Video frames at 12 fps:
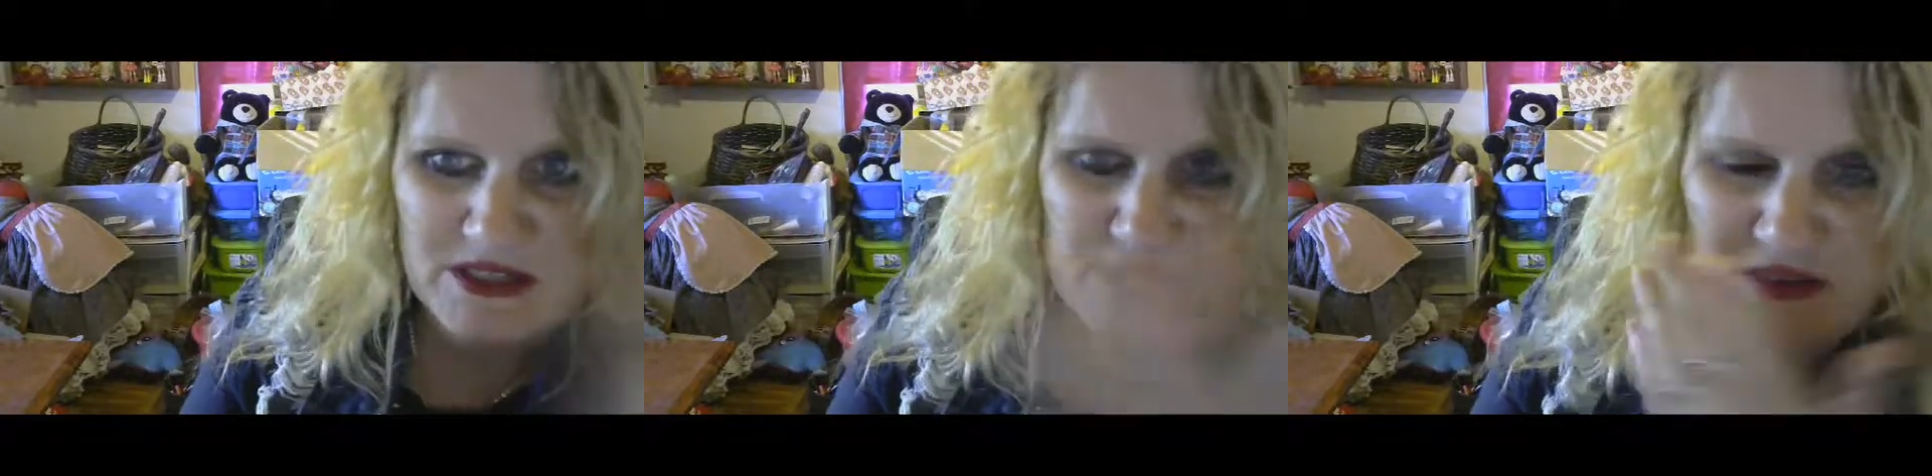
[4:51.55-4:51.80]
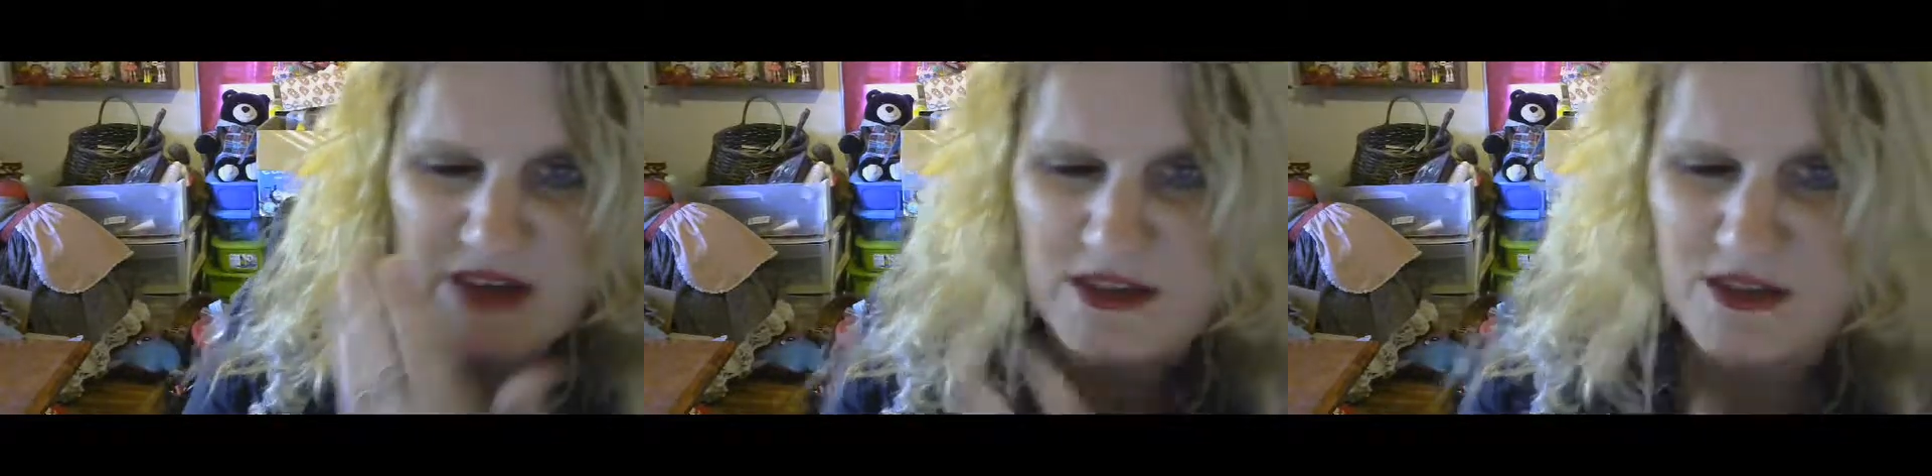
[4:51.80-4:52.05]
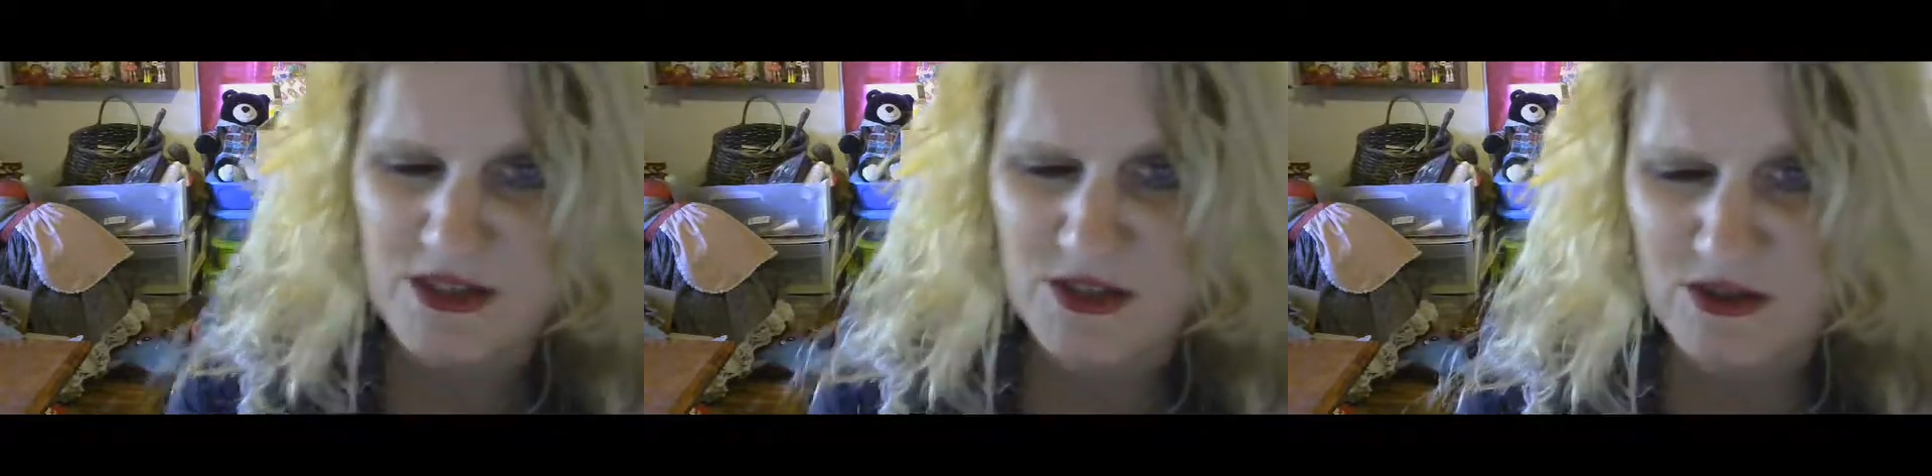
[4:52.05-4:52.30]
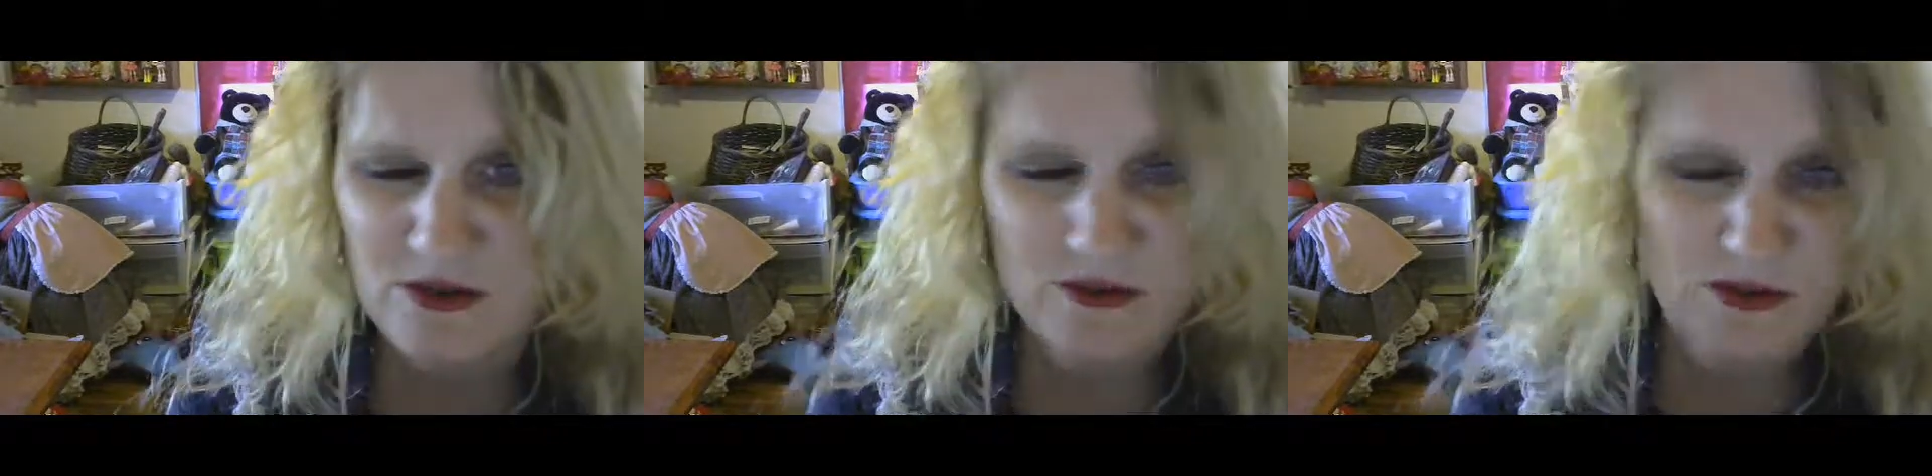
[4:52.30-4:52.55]
I've had a
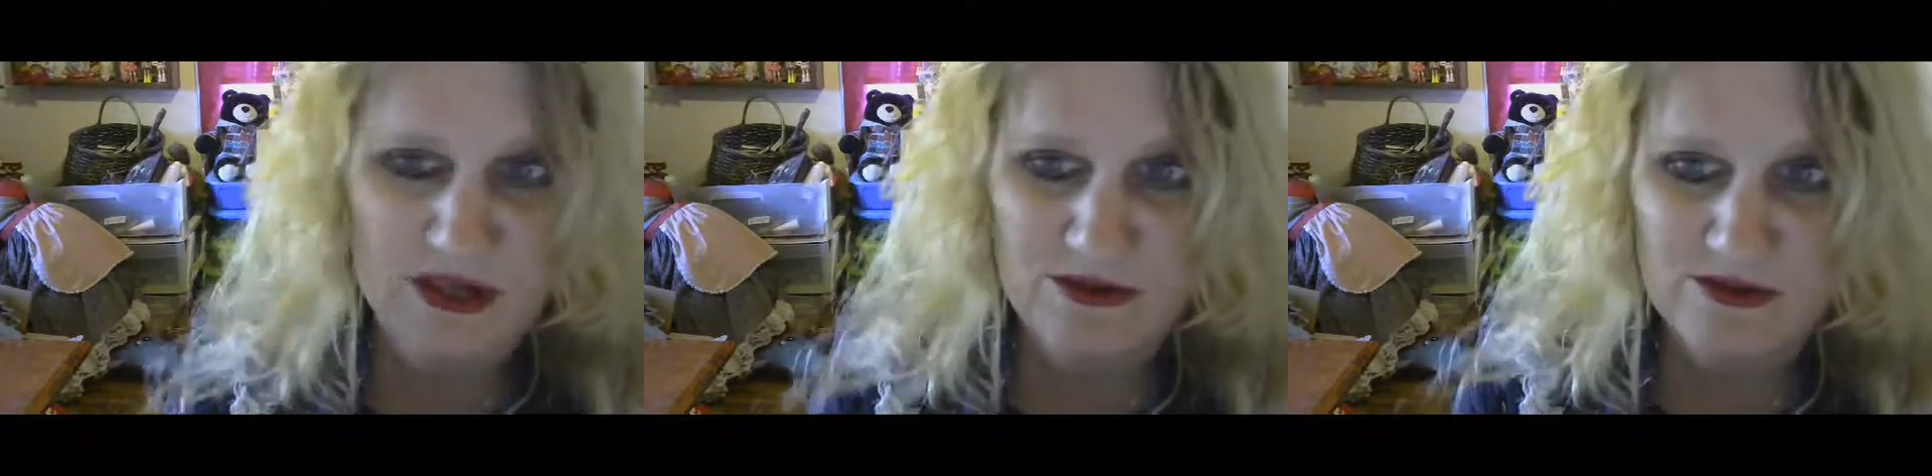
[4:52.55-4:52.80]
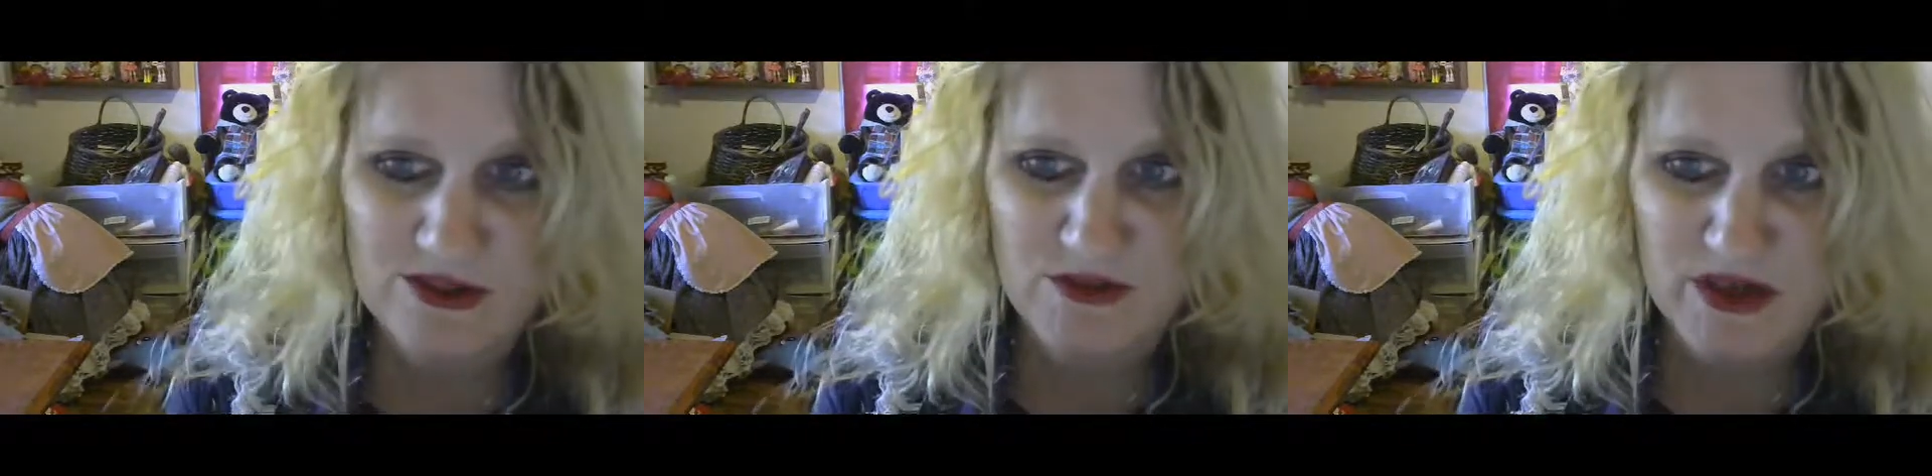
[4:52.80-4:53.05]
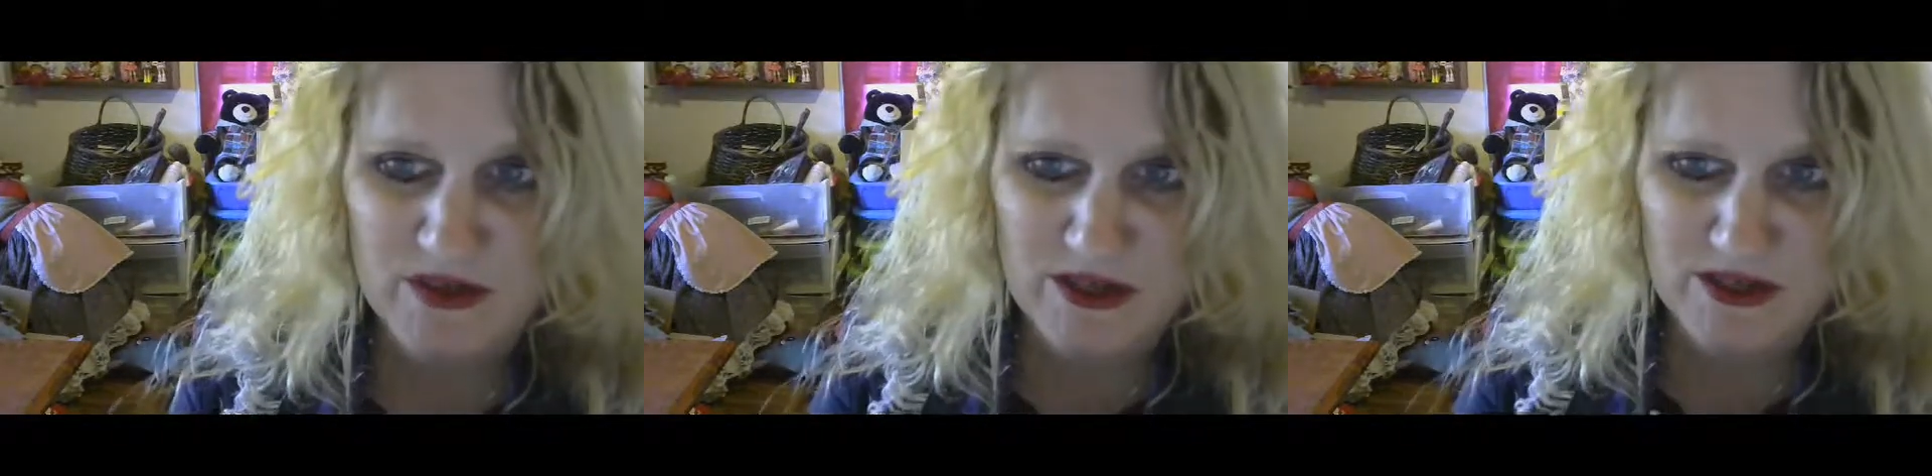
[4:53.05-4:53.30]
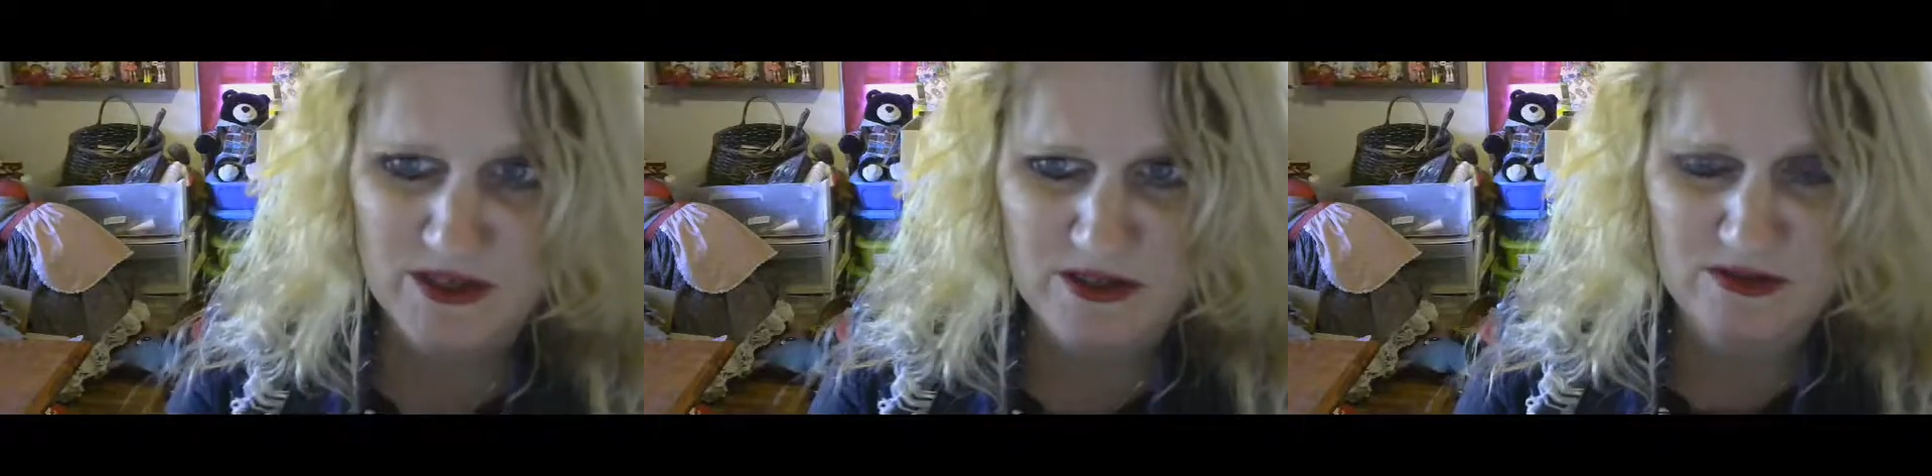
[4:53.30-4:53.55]
stroke when I was a baby,
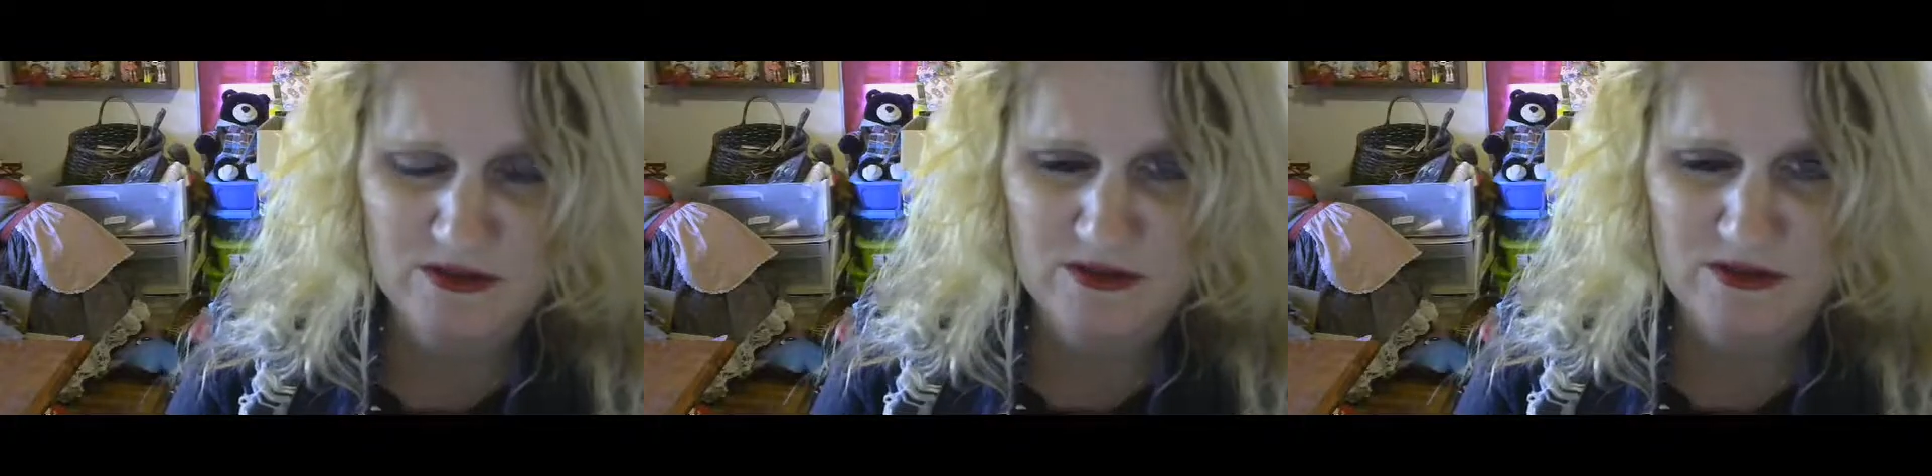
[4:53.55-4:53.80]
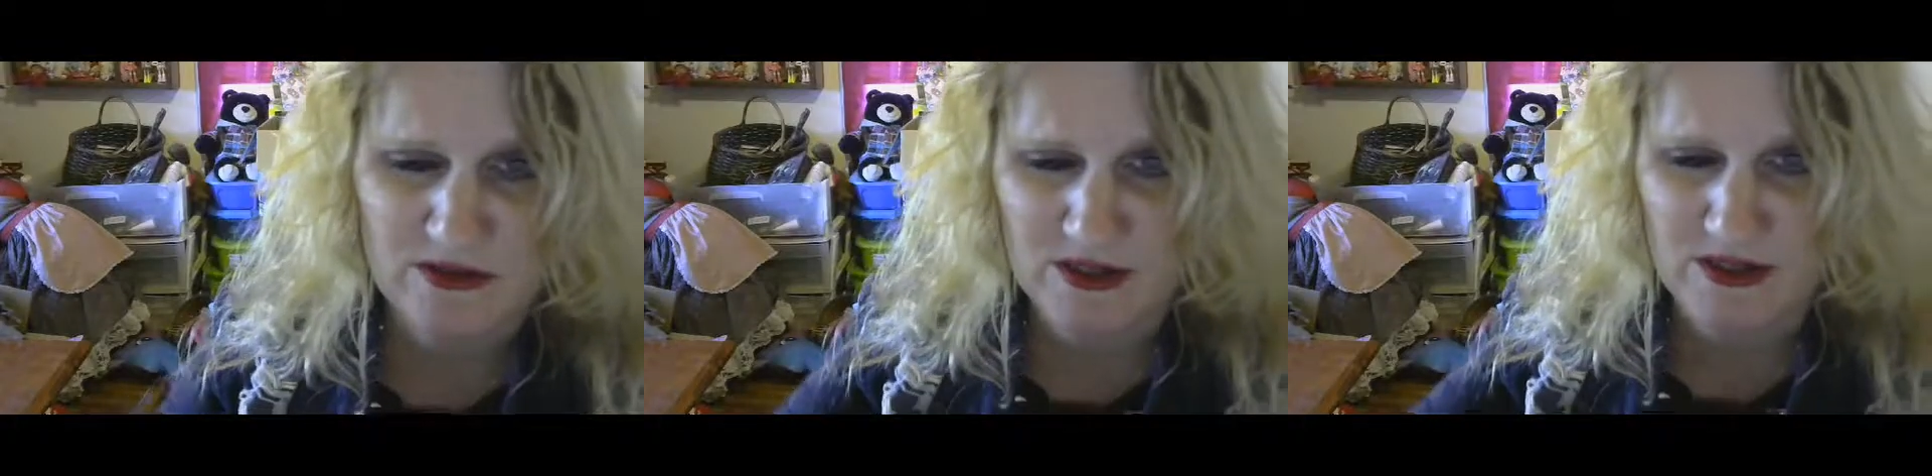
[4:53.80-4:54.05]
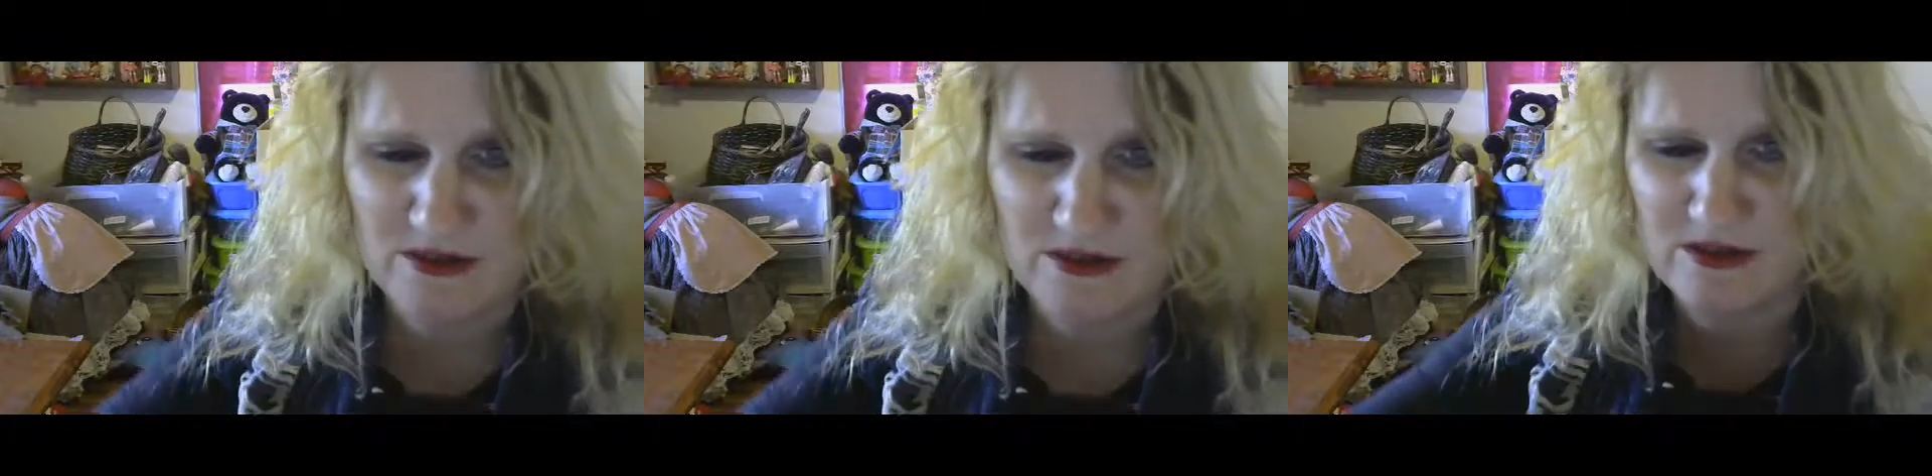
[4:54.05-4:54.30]
so you know,